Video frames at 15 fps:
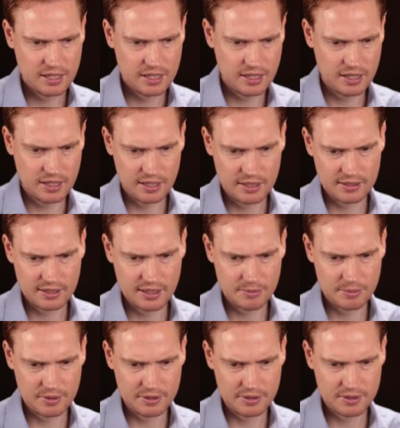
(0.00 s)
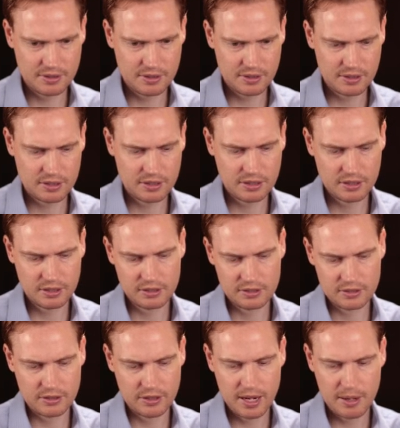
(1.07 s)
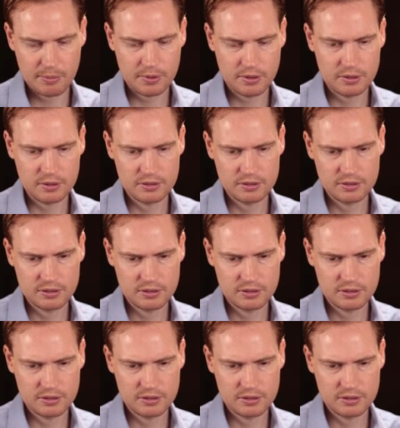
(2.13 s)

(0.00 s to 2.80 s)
and I type in the stock. Let's go Apple.